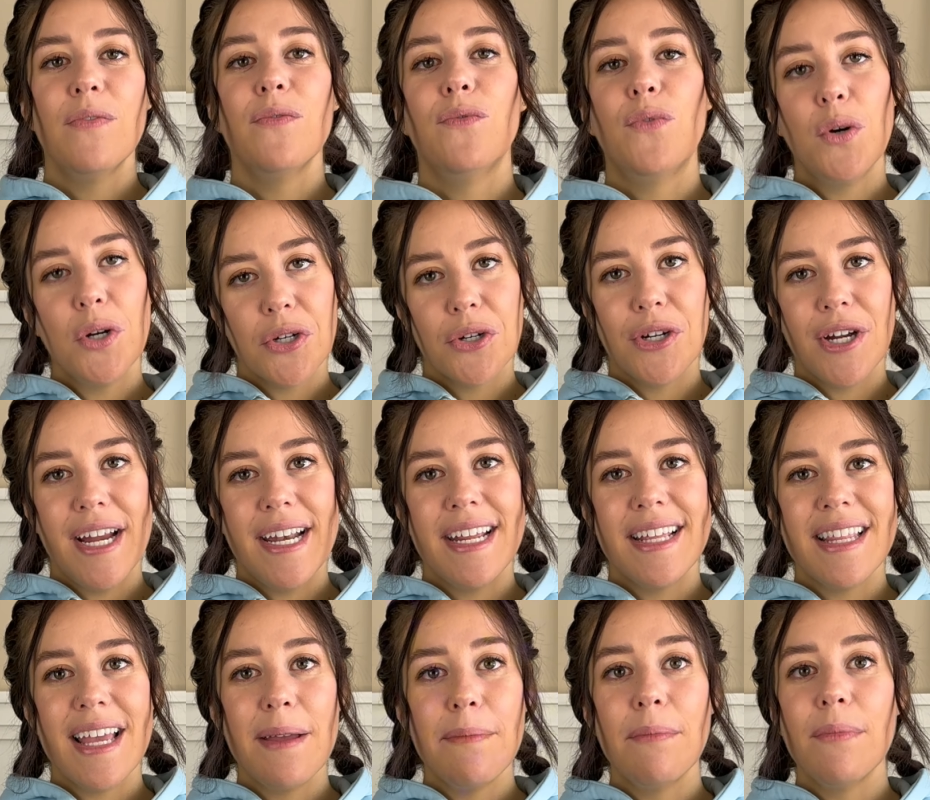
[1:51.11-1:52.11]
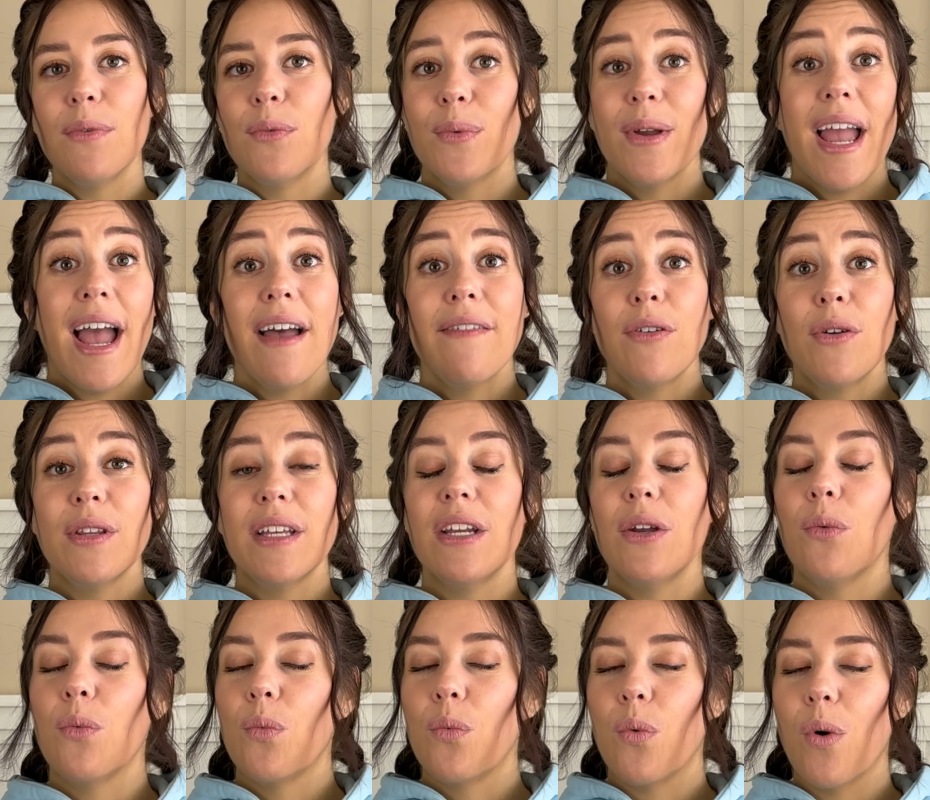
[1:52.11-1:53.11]
For creating them, we have
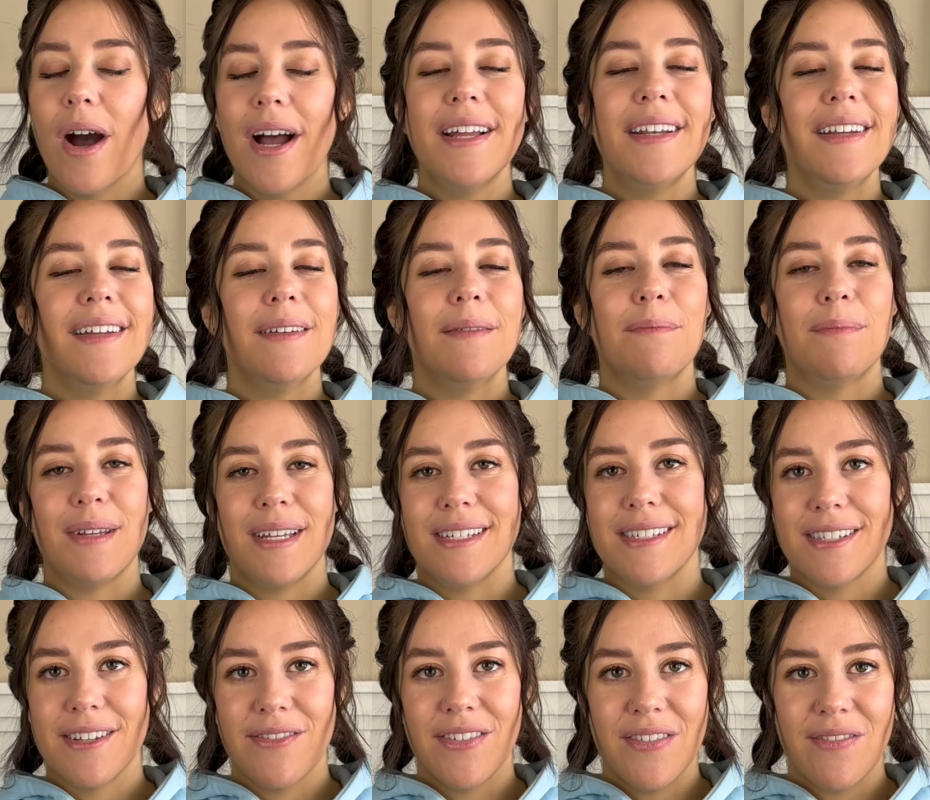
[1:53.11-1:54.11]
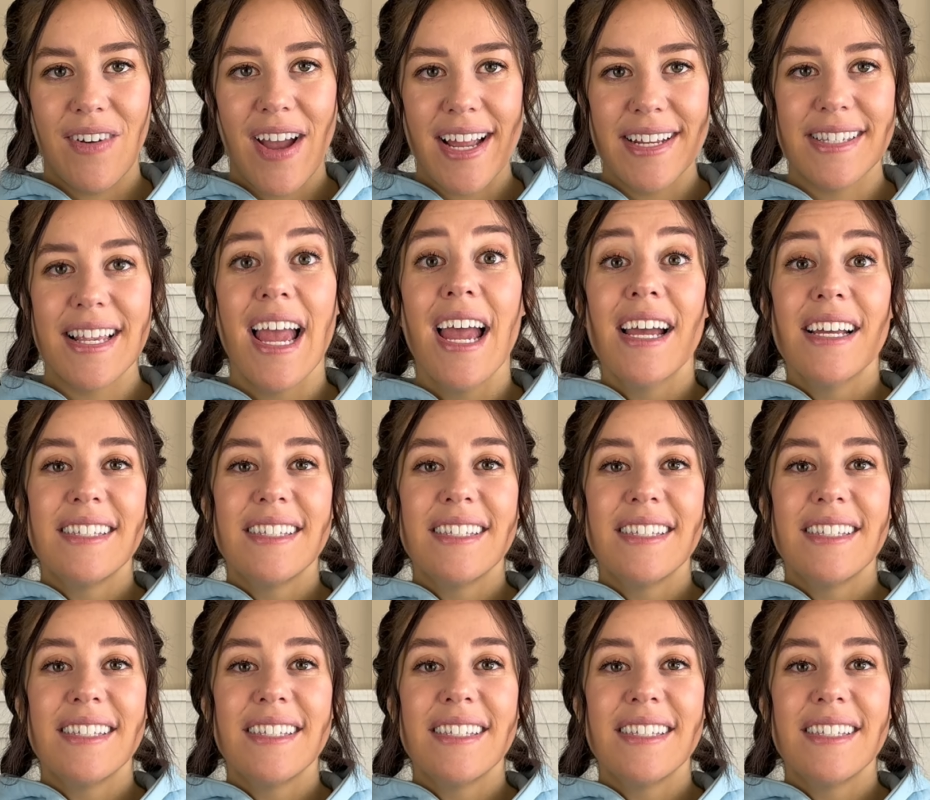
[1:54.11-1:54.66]
only one piece of advice.